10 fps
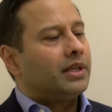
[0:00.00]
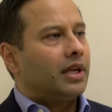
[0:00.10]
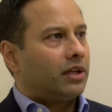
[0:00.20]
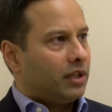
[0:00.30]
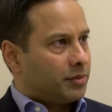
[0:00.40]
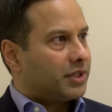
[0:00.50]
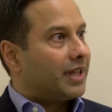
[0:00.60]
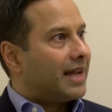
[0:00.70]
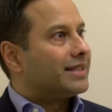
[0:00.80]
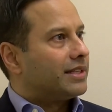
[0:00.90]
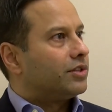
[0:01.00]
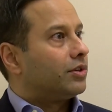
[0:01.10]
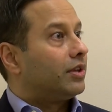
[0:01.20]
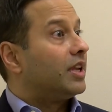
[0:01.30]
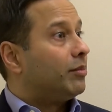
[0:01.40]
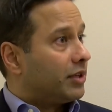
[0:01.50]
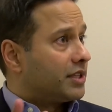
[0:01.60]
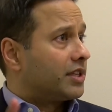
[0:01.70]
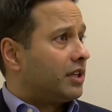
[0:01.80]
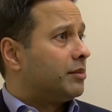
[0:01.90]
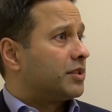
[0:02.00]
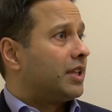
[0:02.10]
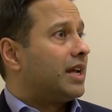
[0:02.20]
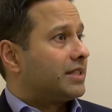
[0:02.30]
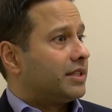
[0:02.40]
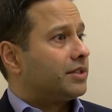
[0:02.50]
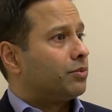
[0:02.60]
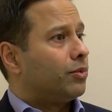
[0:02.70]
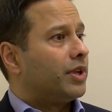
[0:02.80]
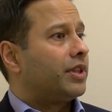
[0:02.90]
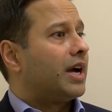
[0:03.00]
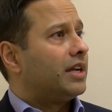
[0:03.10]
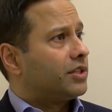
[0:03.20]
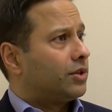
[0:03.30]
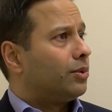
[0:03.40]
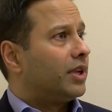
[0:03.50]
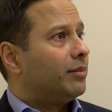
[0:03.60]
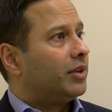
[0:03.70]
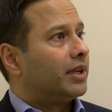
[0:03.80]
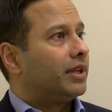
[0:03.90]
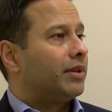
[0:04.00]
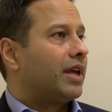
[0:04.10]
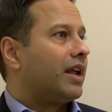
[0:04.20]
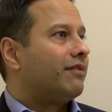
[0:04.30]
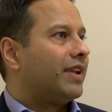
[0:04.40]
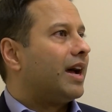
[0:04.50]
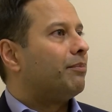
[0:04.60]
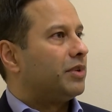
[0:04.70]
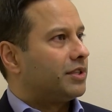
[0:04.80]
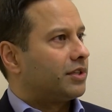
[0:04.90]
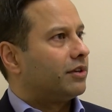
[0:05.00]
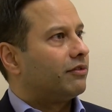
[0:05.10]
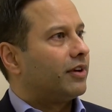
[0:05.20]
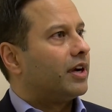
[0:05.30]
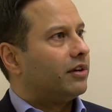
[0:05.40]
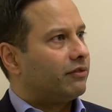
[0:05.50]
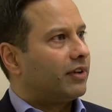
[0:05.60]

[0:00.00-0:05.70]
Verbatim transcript: eclipse glasses or labeled as eclipse glasses with ISO labeling that have not been certified or